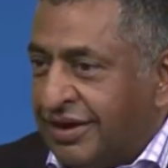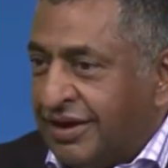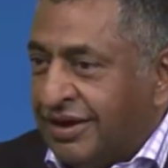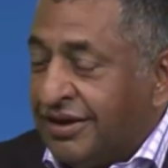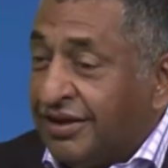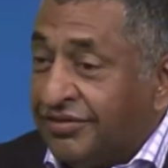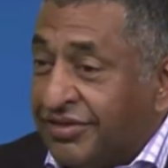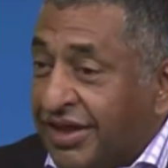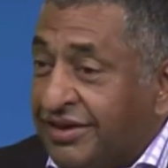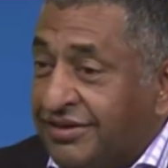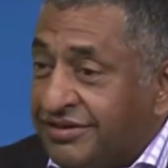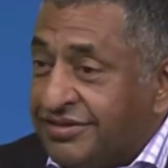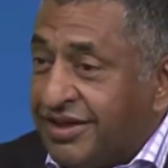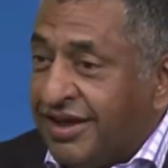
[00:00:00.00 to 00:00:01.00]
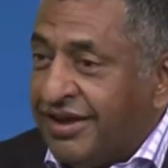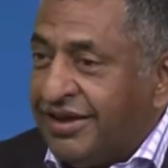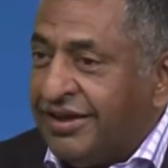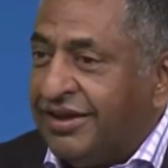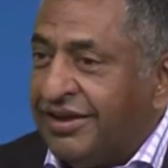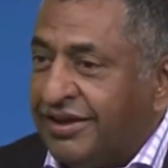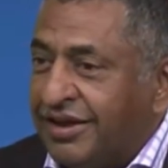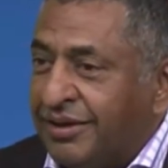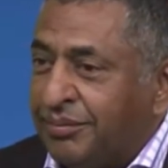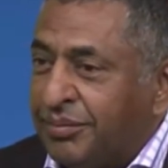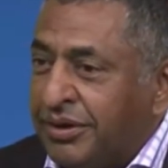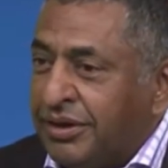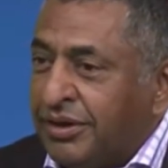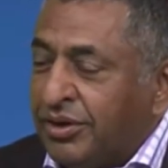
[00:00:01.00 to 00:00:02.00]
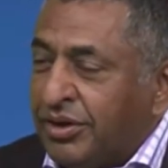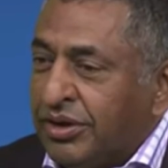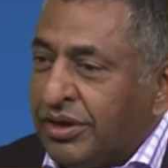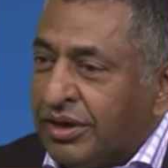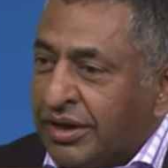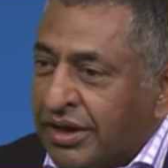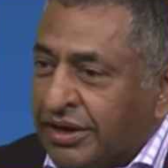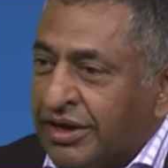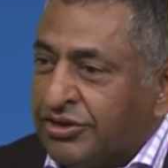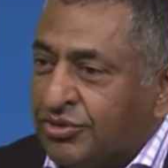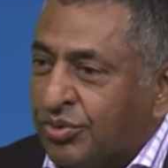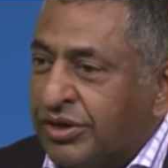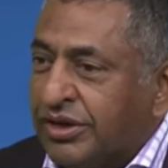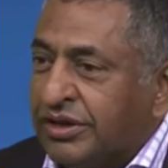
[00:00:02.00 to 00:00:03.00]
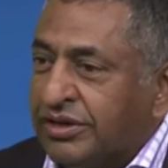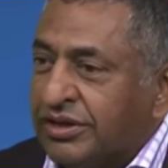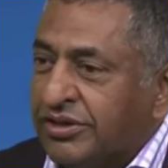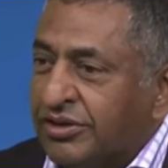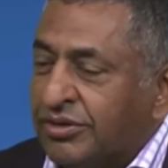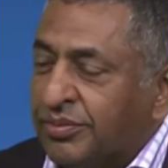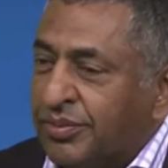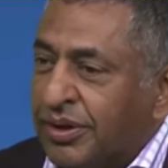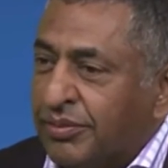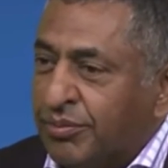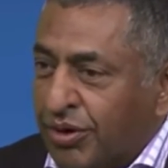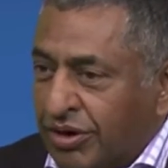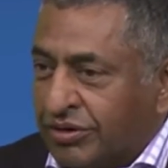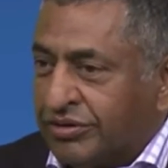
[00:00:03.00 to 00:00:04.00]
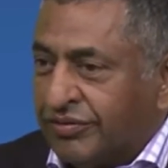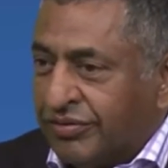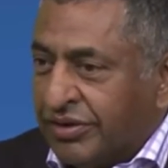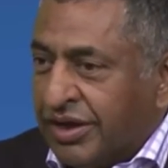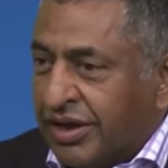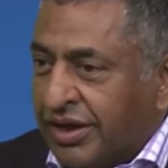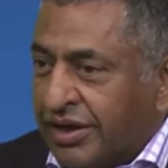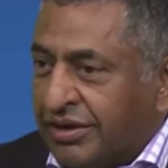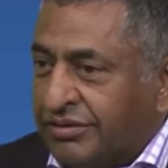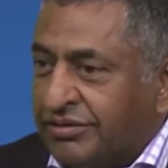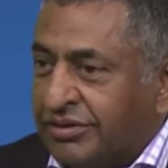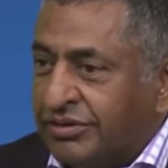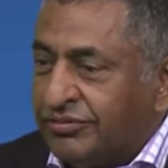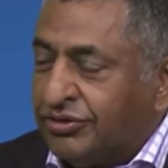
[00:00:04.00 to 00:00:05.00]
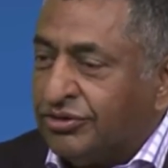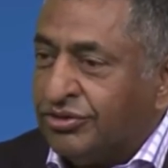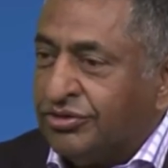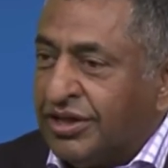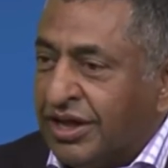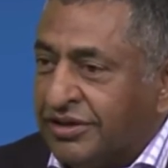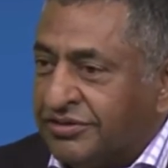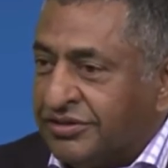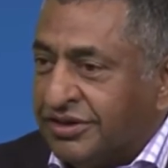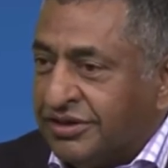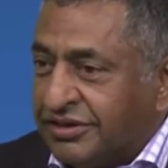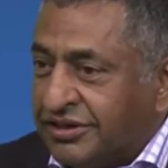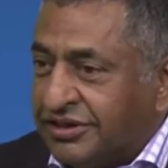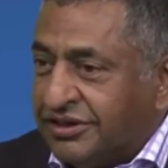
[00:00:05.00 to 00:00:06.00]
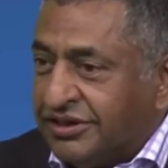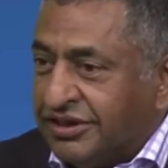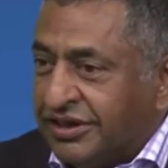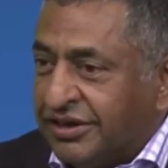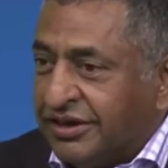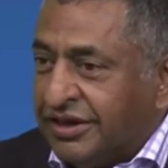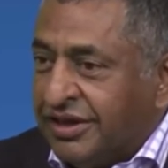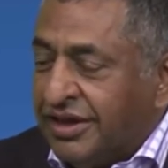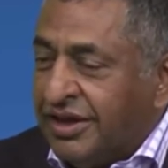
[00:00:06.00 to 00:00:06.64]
Now, that design ended up in us winning the European Product of the Year for 2013,